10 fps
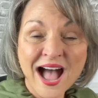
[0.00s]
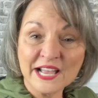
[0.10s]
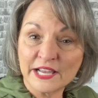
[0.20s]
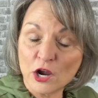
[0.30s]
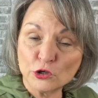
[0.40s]

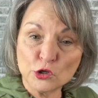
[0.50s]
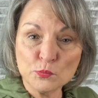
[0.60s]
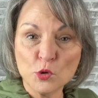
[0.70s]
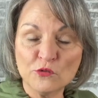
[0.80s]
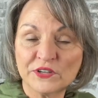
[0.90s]
Hi, are
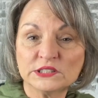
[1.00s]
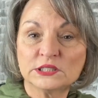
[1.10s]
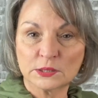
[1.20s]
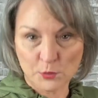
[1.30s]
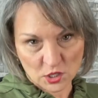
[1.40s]
you moving
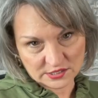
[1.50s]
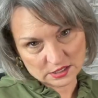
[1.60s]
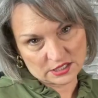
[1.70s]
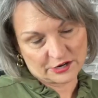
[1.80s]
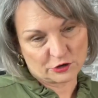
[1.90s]
to the
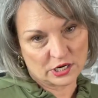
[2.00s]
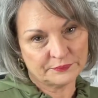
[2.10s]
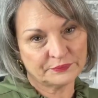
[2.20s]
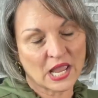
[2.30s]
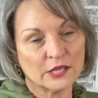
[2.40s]
Boston
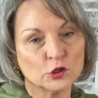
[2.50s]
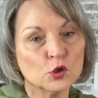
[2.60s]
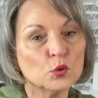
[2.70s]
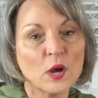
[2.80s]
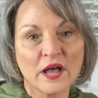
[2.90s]
area and
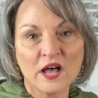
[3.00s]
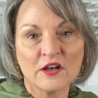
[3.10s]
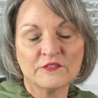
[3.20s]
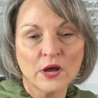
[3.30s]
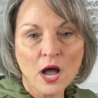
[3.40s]
you
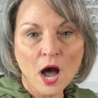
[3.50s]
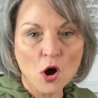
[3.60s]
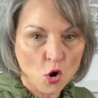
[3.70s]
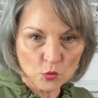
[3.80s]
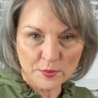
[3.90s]
have
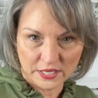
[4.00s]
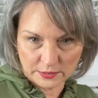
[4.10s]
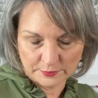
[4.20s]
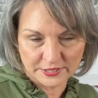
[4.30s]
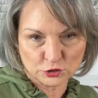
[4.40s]
a home
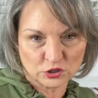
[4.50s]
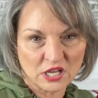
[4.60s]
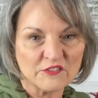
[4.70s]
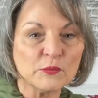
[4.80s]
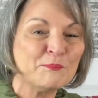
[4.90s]
buying budget
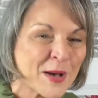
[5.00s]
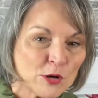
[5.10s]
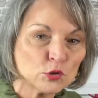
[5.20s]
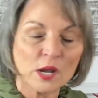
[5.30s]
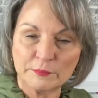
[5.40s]
of
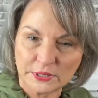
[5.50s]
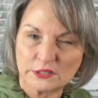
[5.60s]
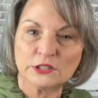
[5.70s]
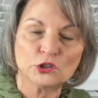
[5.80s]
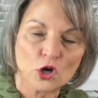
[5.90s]
about a
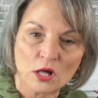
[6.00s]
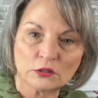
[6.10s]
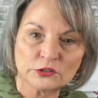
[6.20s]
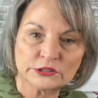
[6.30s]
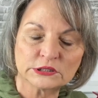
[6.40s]
million
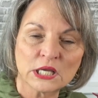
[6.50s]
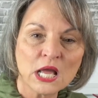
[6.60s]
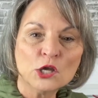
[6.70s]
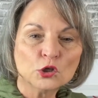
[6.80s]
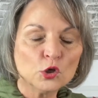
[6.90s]
dollars?
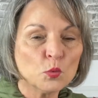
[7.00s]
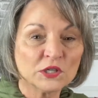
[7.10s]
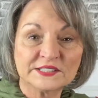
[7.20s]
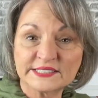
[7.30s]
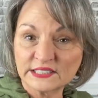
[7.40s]
You
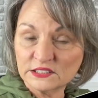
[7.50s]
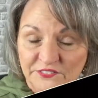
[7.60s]
want a single